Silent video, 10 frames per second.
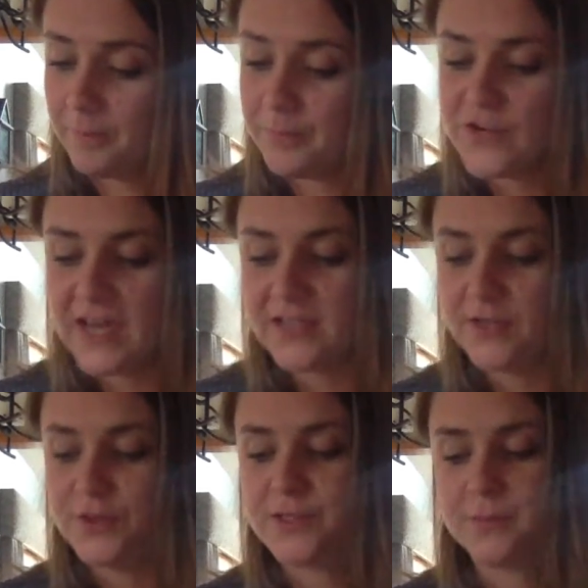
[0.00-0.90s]
She had to
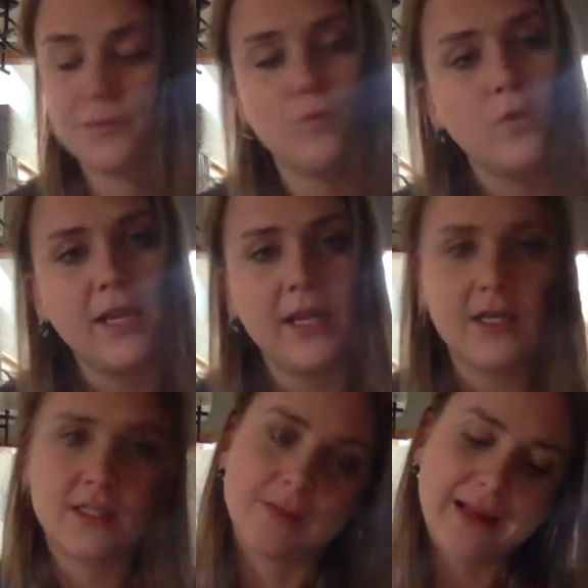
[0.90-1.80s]
do some sorting,
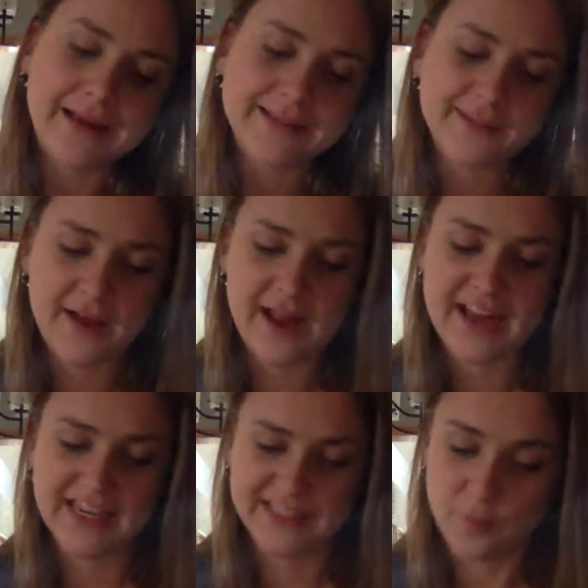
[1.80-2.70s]
some classifying,
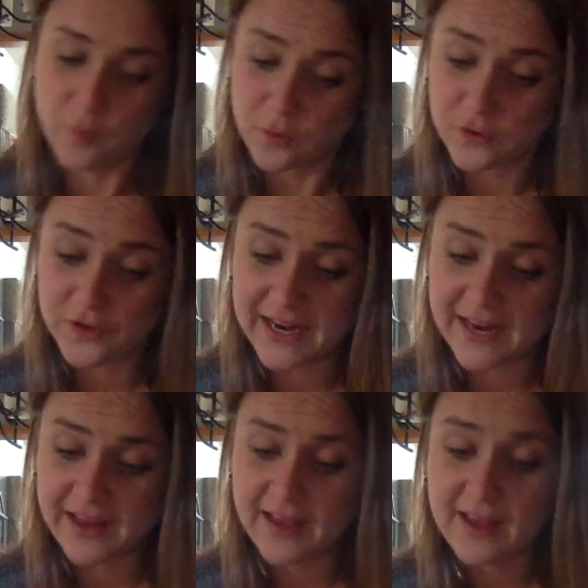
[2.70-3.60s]
and some ordering.